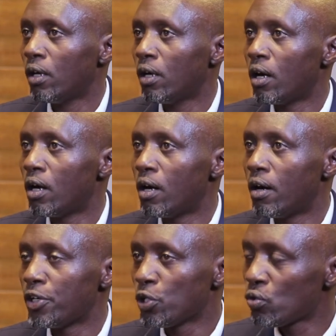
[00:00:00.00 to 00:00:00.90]

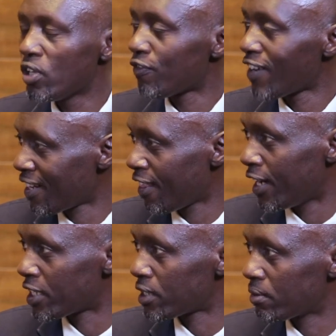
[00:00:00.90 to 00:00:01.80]
due to the fact
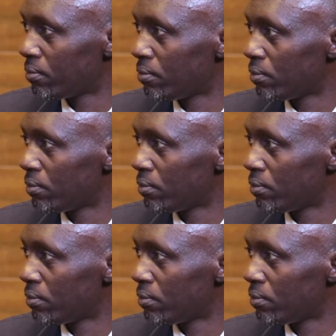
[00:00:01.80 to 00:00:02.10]
that